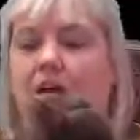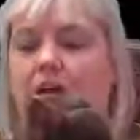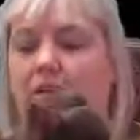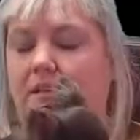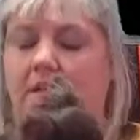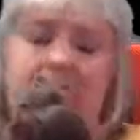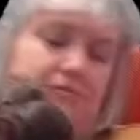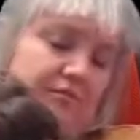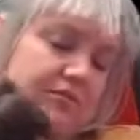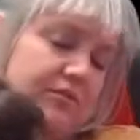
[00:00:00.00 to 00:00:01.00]
and I have
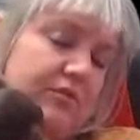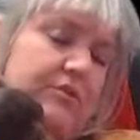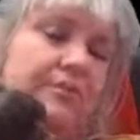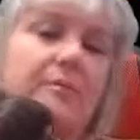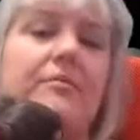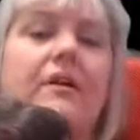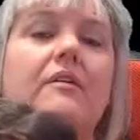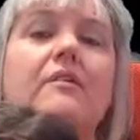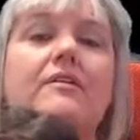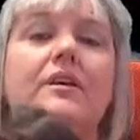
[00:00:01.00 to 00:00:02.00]
talked to people who
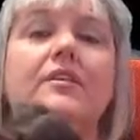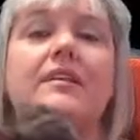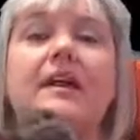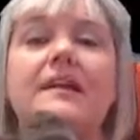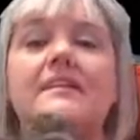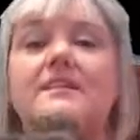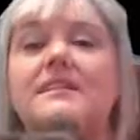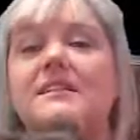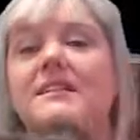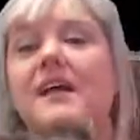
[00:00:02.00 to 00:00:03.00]
go, oh, have you heard the latest,
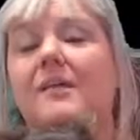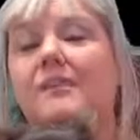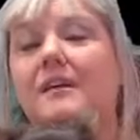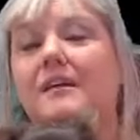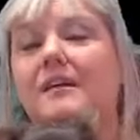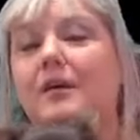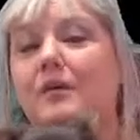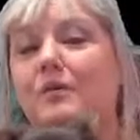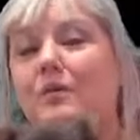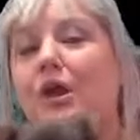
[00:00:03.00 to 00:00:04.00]
this is happening? And I
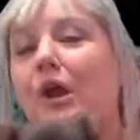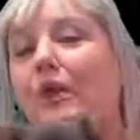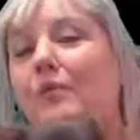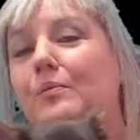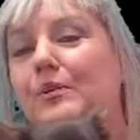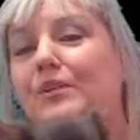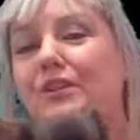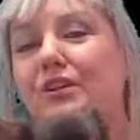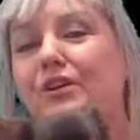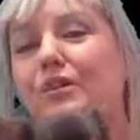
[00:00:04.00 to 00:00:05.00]
go, no, because
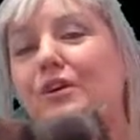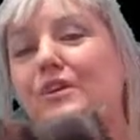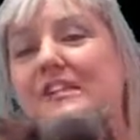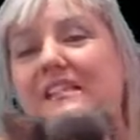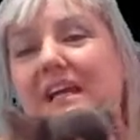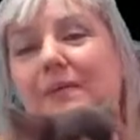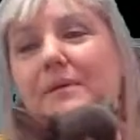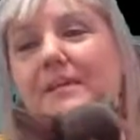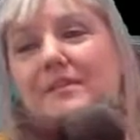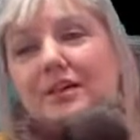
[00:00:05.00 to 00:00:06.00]
I know you're going to tell
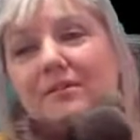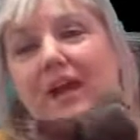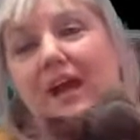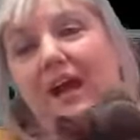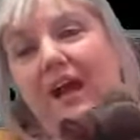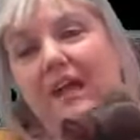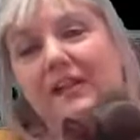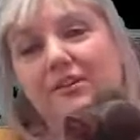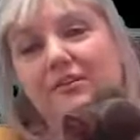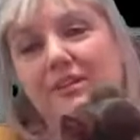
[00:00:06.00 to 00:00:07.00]
me, so I'll
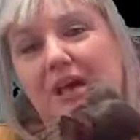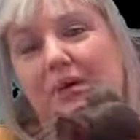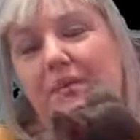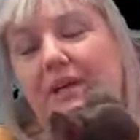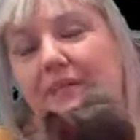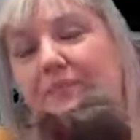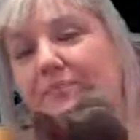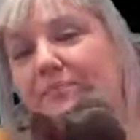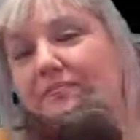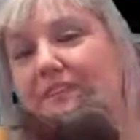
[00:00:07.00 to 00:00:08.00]
let you tell me.
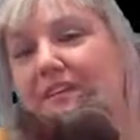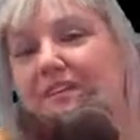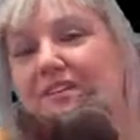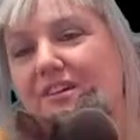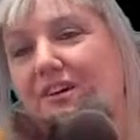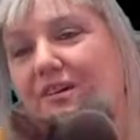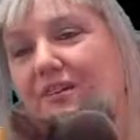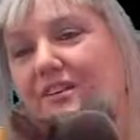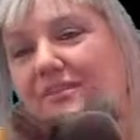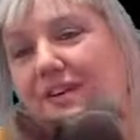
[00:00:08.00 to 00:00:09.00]
So
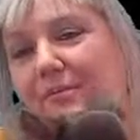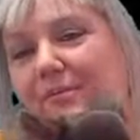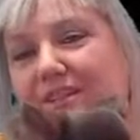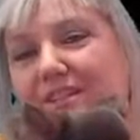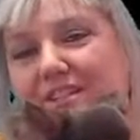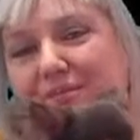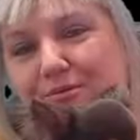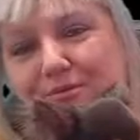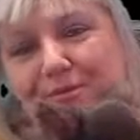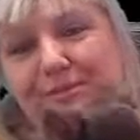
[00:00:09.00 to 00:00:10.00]
I do let my friends
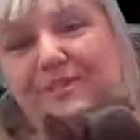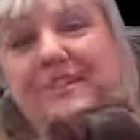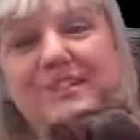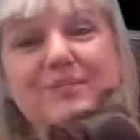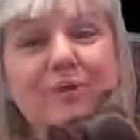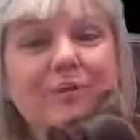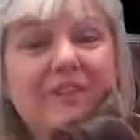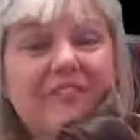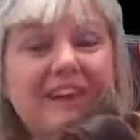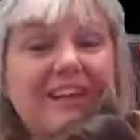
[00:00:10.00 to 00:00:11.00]
talk to me. It's one
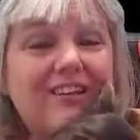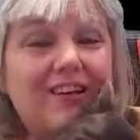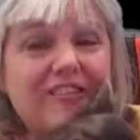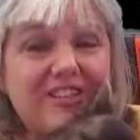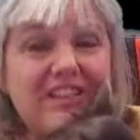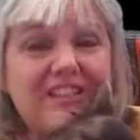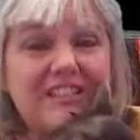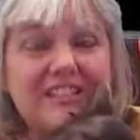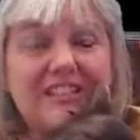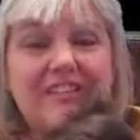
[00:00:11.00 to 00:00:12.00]
way of getting
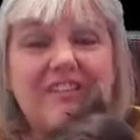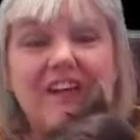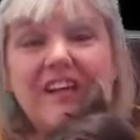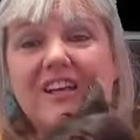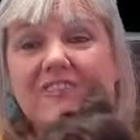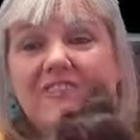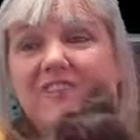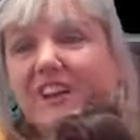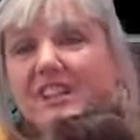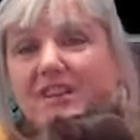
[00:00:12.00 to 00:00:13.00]
conversations, and if I
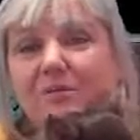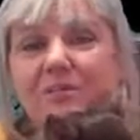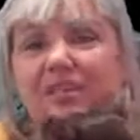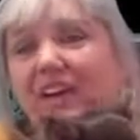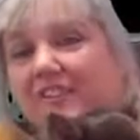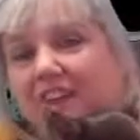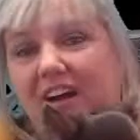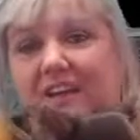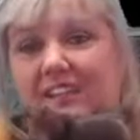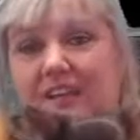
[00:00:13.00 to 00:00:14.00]
find out what they're
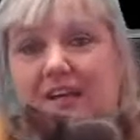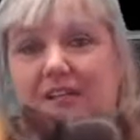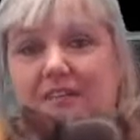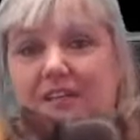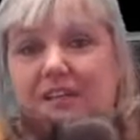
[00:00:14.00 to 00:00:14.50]
finding out,